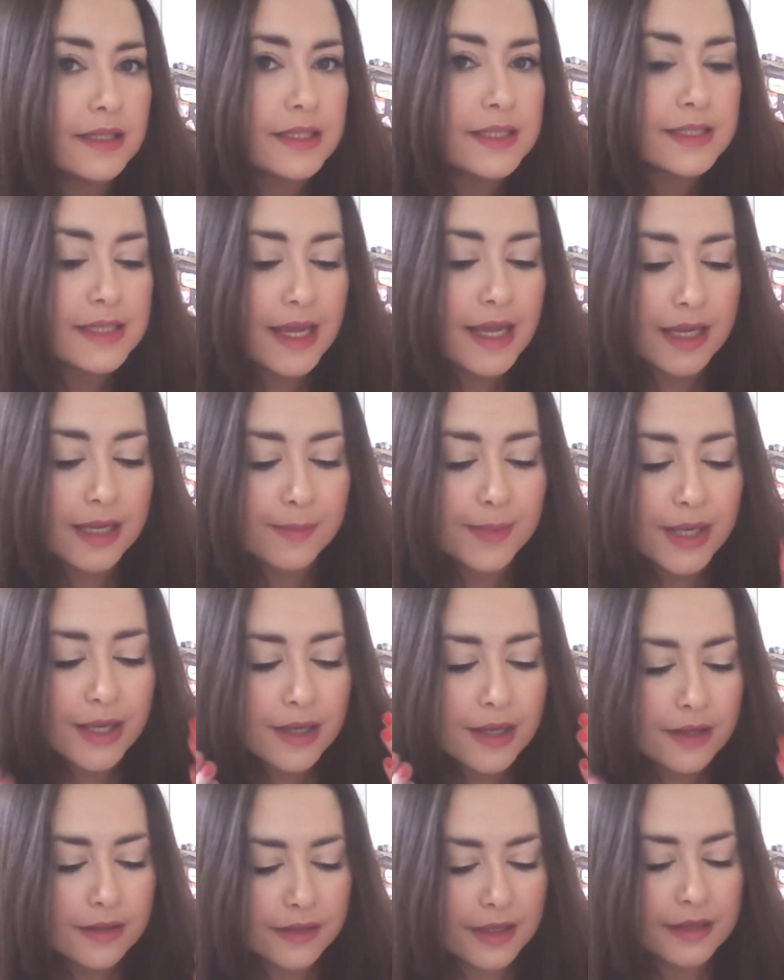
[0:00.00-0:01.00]
the same,
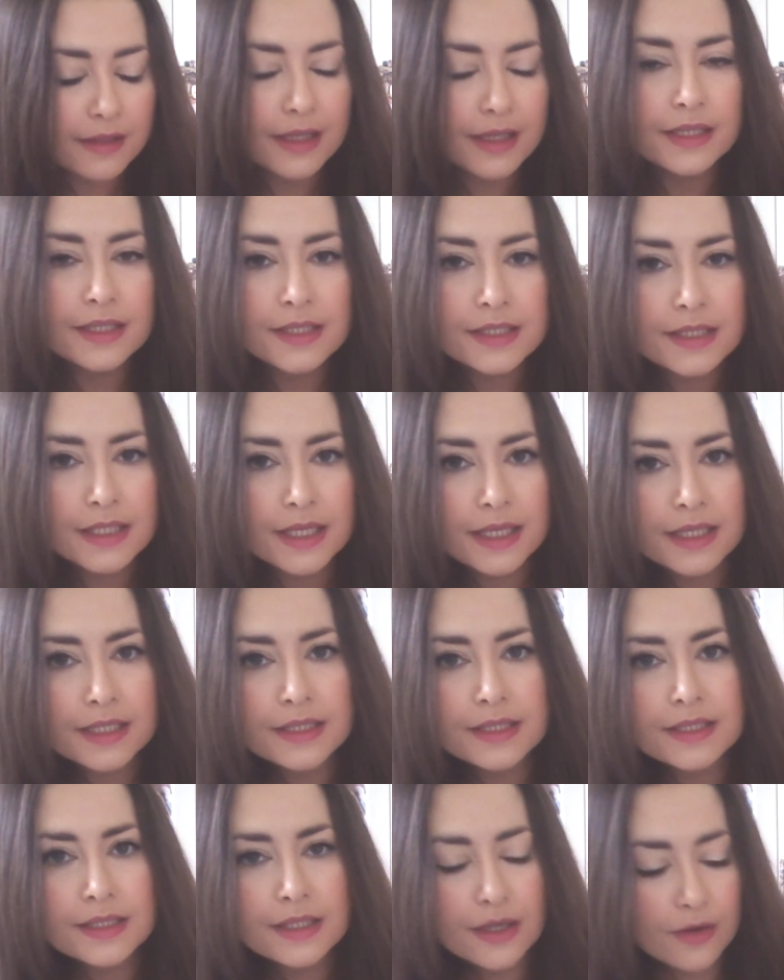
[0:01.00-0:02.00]
then this
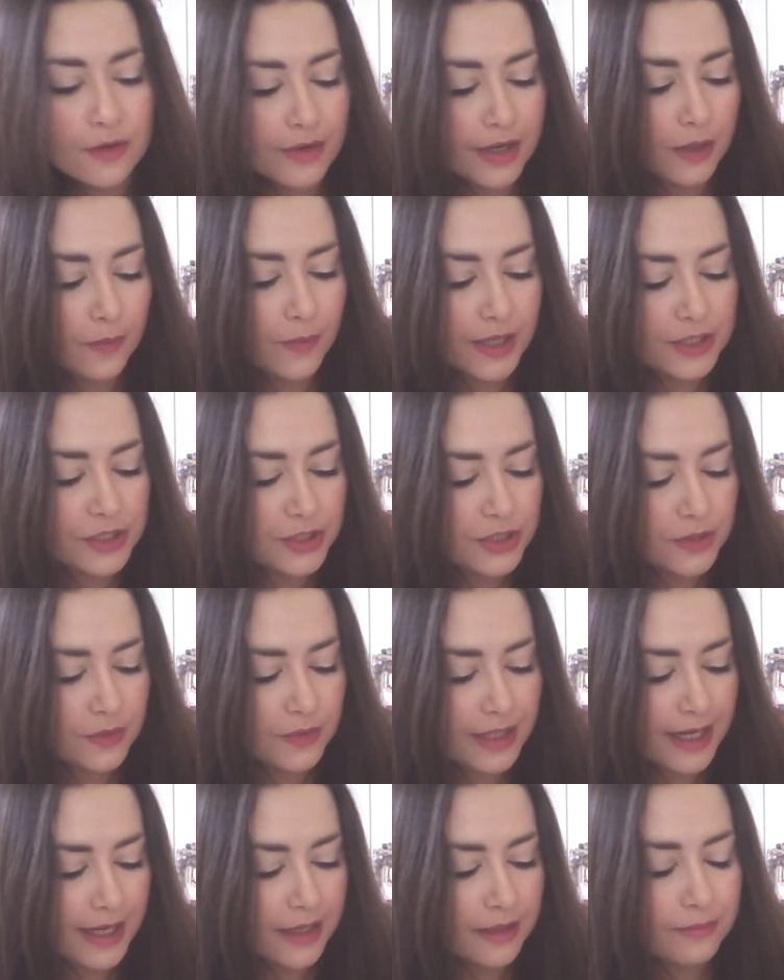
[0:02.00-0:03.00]
is a great way to do
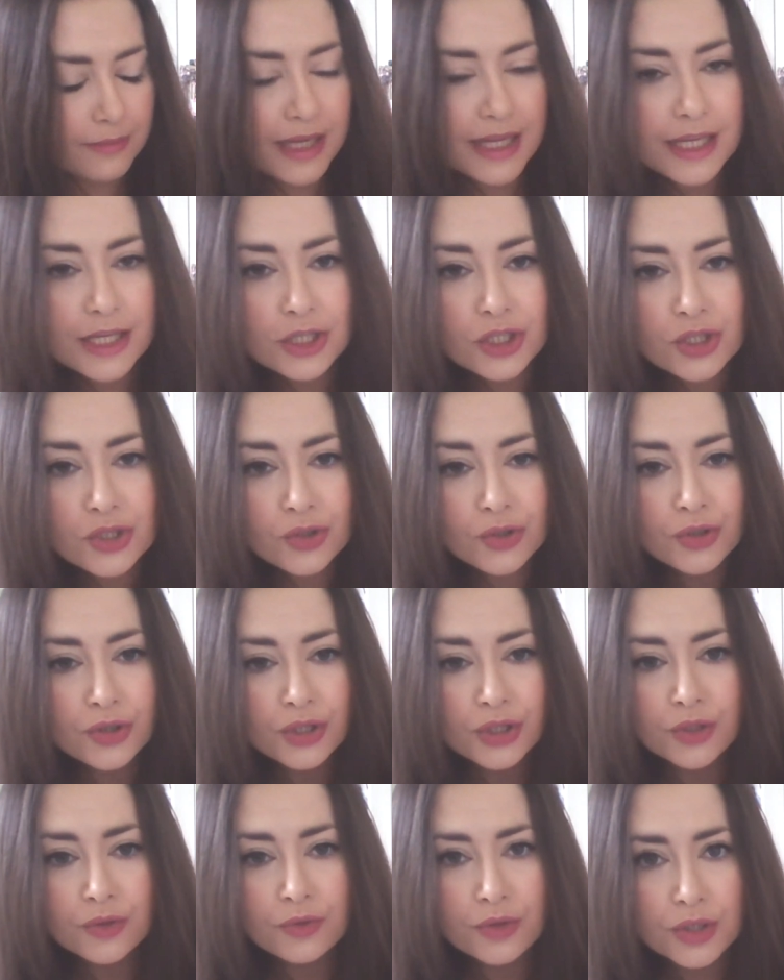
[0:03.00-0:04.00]
that, and making sure
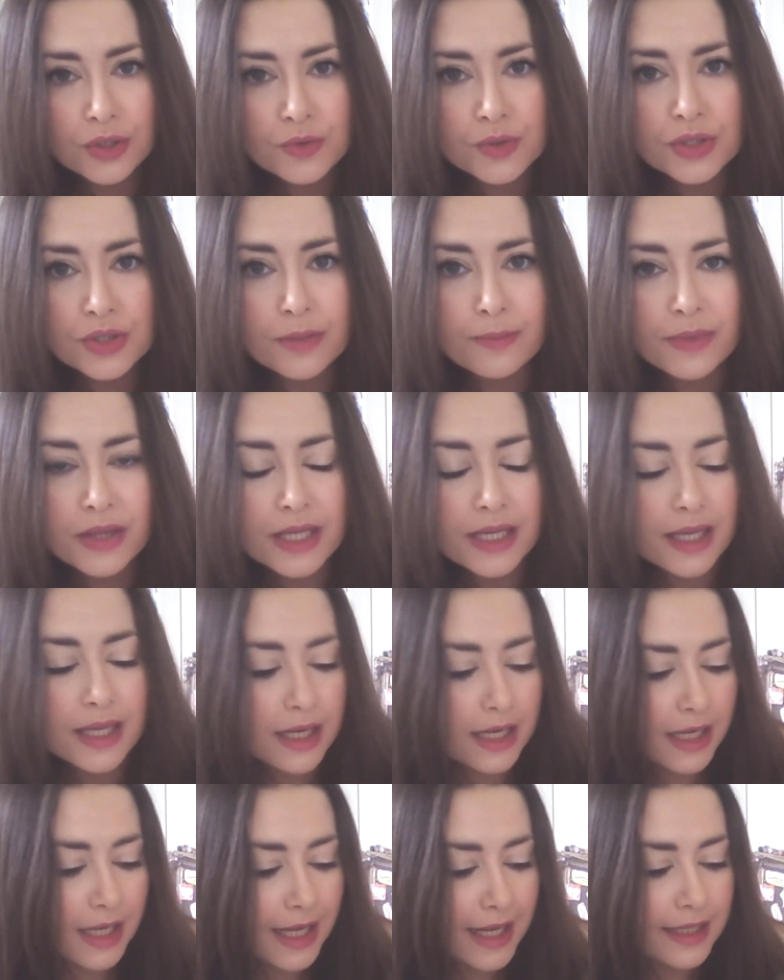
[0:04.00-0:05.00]
that you use something
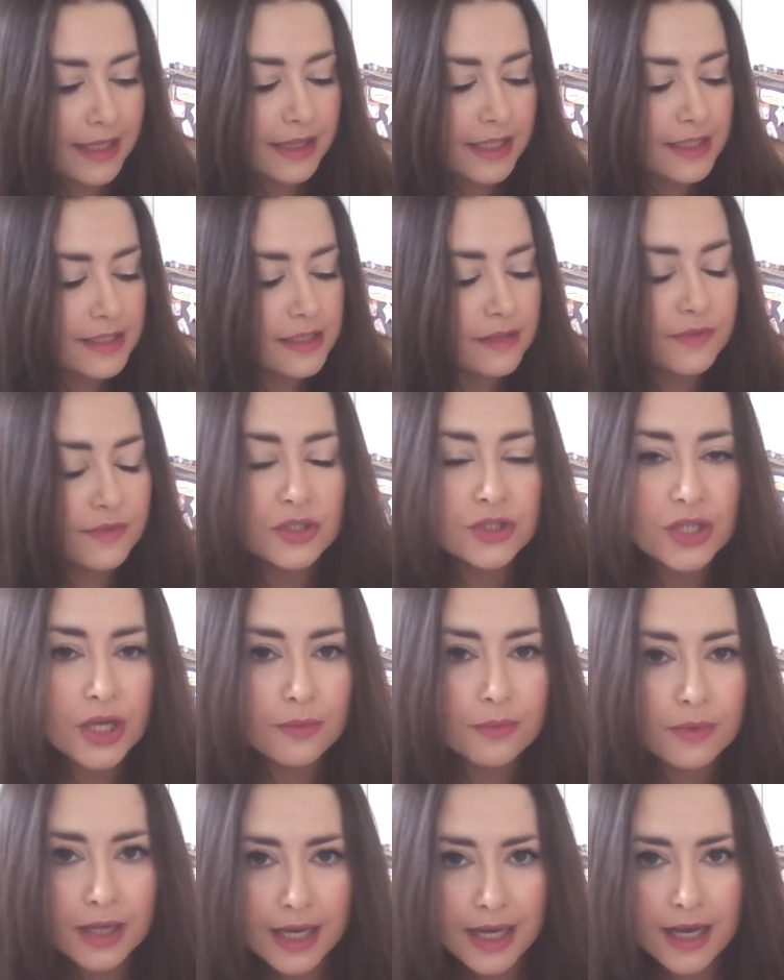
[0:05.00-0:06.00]
like this. If you
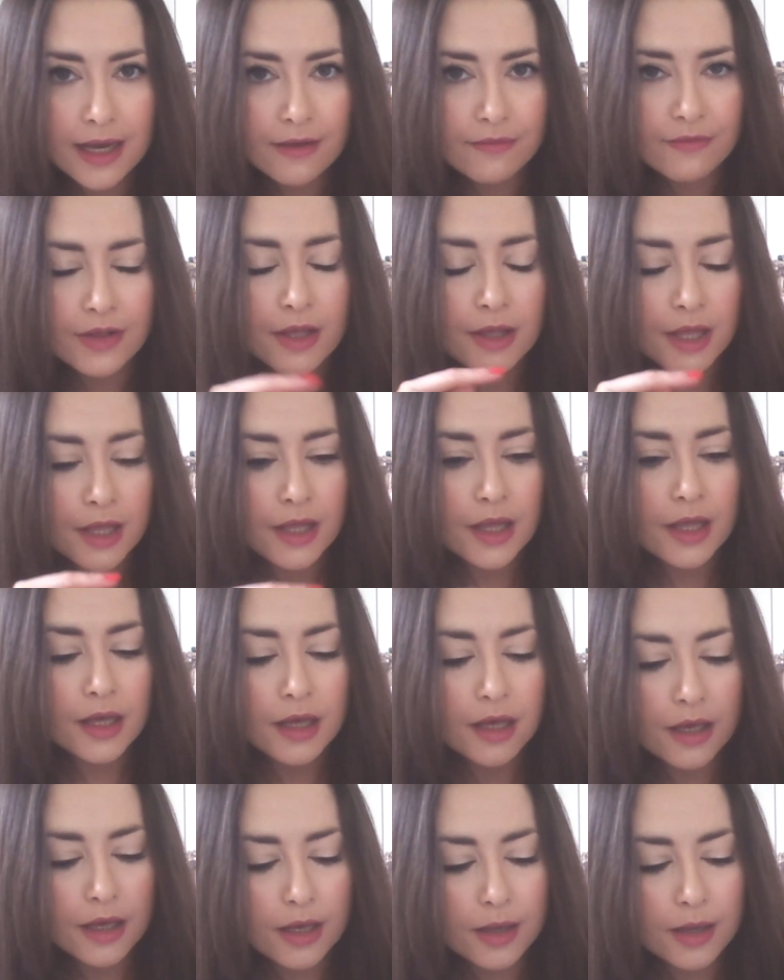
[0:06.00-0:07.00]
don't have
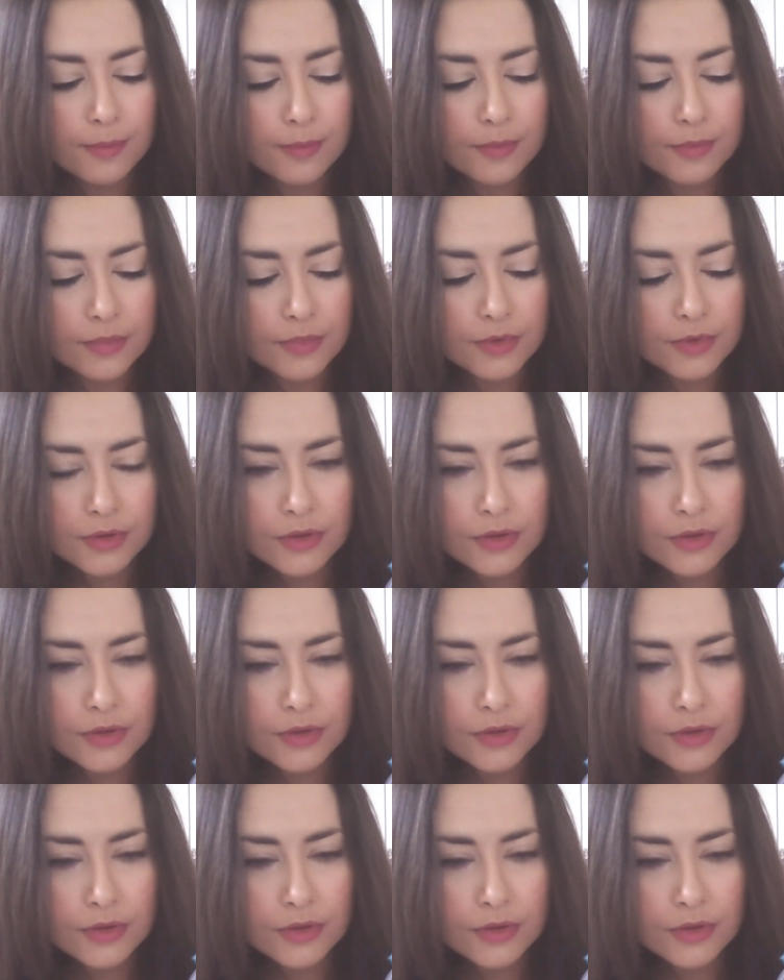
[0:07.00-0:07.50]
the